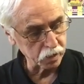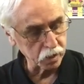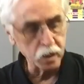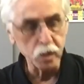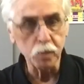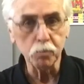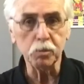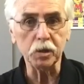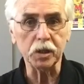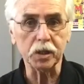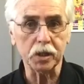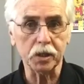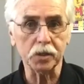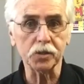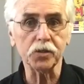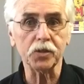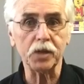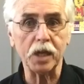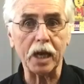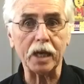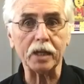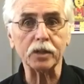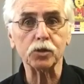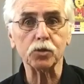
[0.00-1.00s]
because
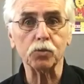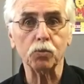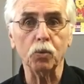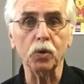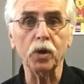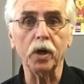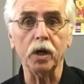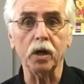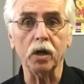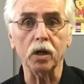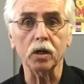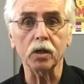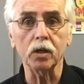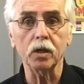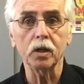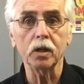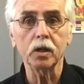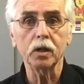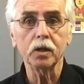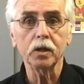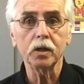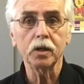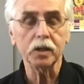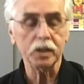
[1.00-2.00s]
that's where
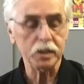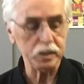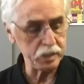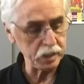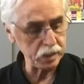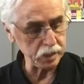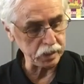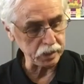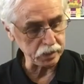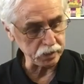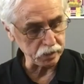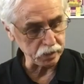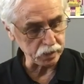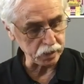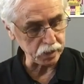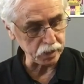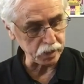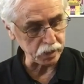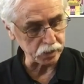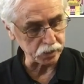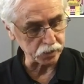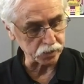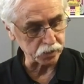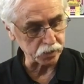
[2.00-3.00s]
D
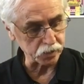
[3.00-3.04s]
is.